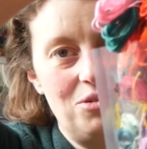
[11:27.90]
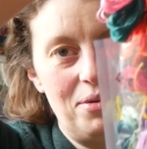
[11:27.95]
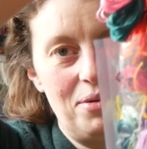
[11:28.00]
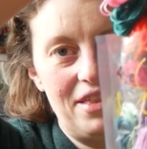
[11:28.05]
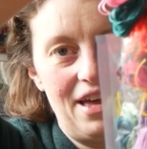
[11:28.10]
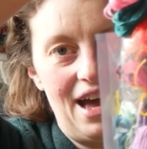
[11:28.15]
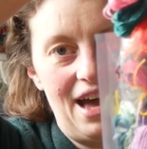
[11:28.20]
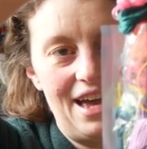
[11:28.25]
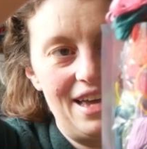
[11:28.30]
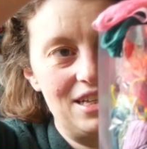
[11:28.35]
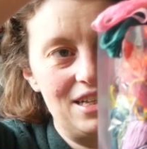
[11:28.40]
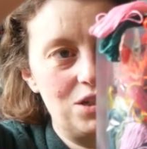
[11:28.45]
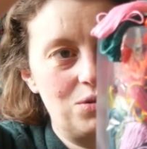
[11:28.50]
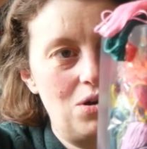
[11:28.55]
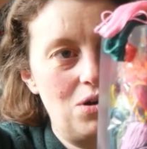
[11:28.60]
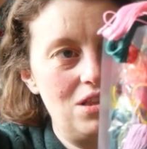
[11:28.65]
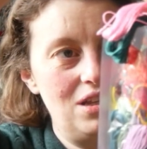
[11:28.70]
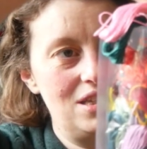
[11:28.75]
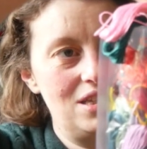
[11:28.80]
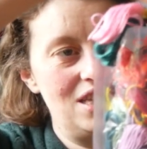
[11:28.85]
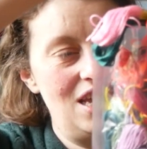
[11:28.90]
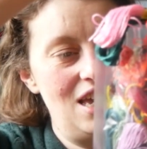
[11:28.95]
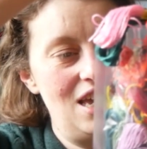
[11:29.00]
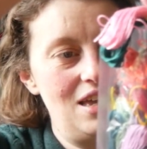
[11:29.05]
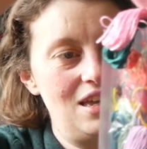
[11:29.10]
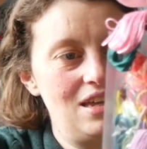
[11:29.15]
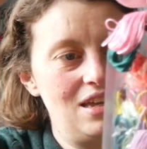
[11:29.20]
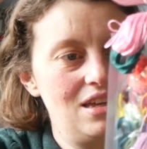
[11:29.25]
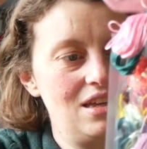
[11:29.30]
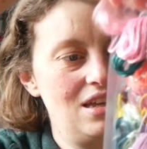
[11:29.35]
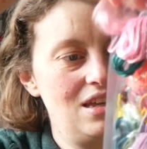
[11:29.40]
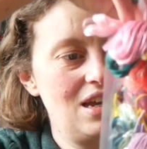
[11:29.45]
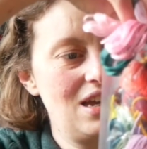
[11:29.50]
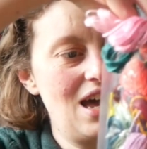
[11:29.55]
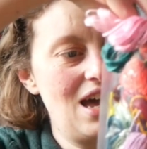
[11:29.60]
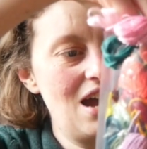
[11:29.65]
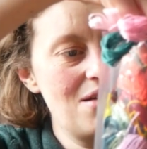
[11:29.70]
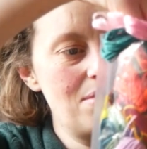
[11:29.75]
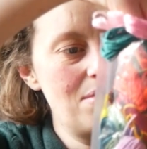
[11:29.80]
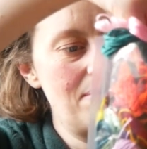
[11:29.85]
to be the highest quality. I
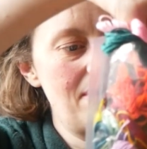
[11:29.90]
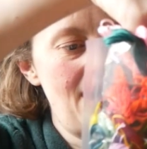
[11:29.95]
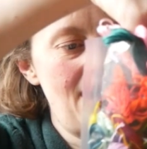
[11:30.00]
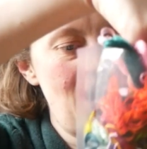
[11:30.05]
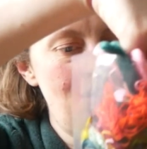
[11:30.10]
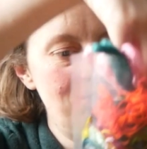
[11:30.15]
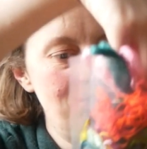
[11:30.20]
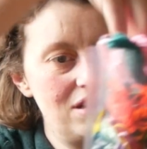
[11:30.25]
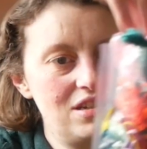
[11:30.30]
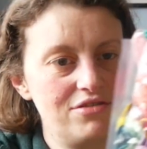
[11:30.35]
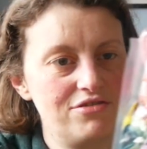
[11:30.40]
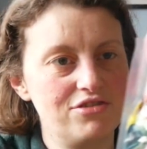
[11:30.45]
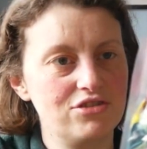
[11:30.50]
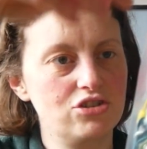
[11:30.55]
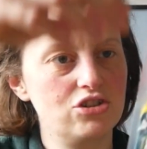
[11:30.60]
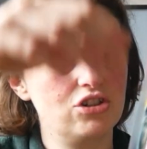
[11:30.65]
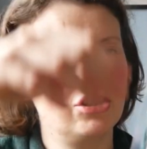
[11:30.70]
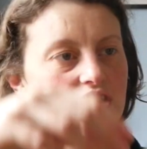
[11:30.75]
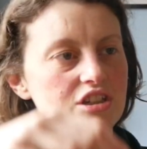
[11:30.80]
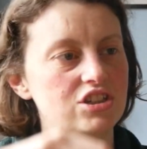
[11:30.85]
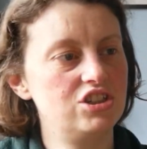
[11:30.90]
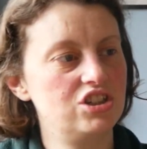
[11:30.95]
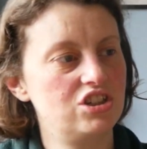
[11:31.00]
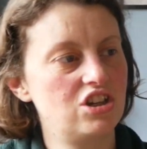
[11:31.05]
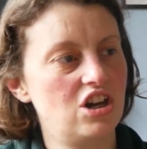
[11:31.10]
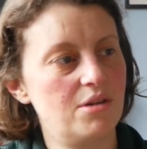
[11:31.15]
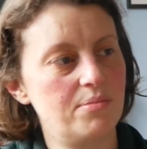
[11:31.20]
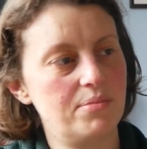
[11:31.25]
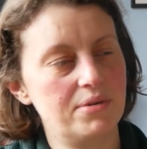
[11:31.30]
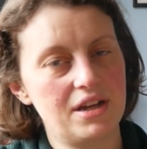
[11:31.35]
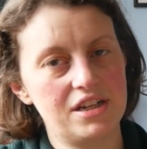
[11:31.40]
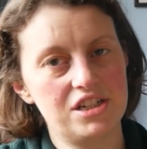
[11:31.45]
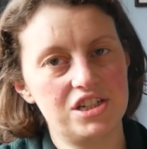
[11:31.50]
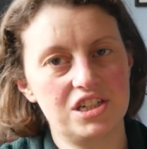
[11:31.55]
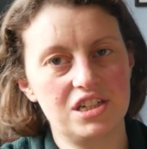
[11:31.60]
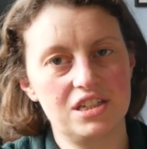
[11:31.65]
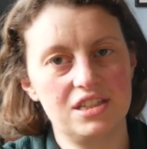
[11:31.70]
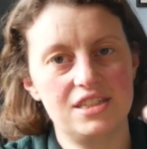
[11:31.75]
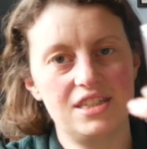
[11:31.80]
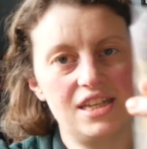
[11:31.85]
can't remember how many different colours you got, but as
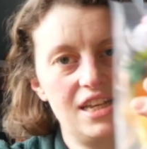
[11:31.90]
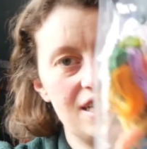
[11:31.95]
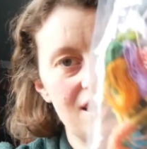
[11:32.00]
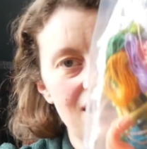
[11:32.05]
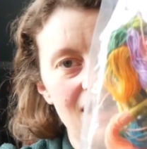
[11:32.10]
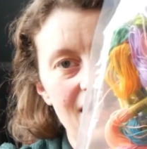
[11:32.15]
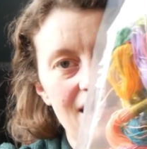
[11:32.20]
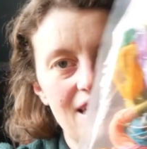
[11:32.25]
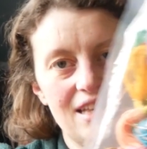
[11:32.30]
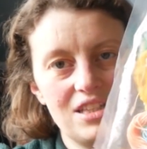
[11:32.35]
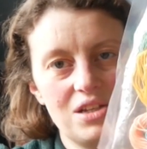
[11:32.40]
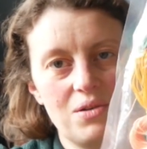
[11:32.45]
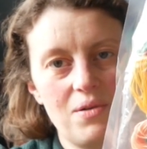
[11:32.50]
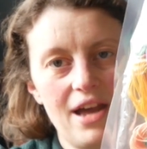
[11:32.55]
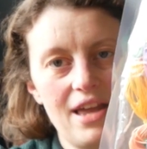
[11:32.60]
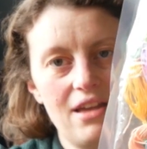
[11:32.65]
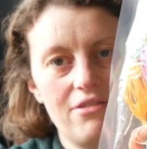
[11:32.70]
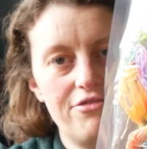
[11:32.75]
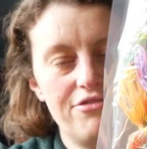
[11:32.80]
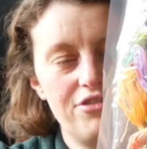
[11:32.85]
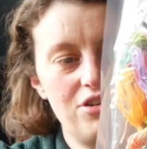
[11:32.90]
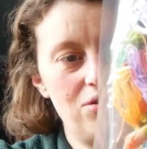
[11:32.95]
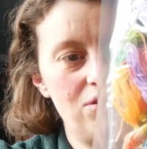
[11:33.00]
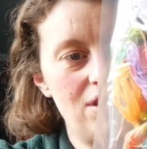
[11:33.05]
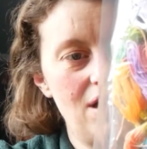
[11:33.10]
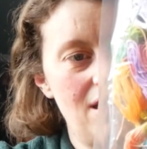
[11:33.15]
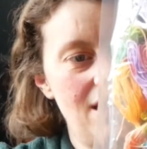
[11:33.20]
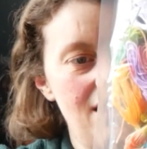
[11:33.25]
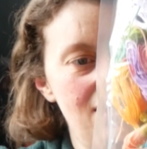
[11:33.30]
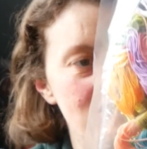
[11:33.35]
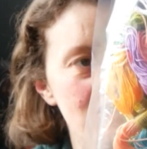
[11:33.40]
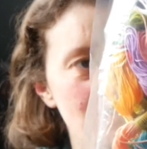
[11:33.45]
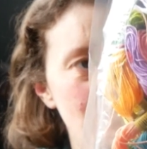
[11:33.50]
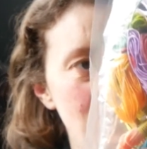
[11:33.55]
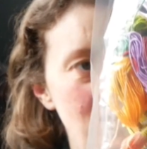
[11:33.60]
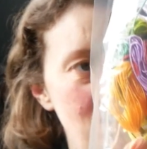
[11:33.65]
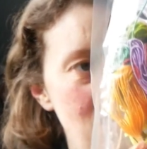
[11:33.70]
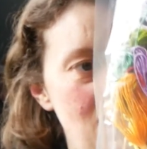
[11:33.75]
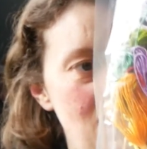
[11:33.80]
you can see, it's quite a few that ended up in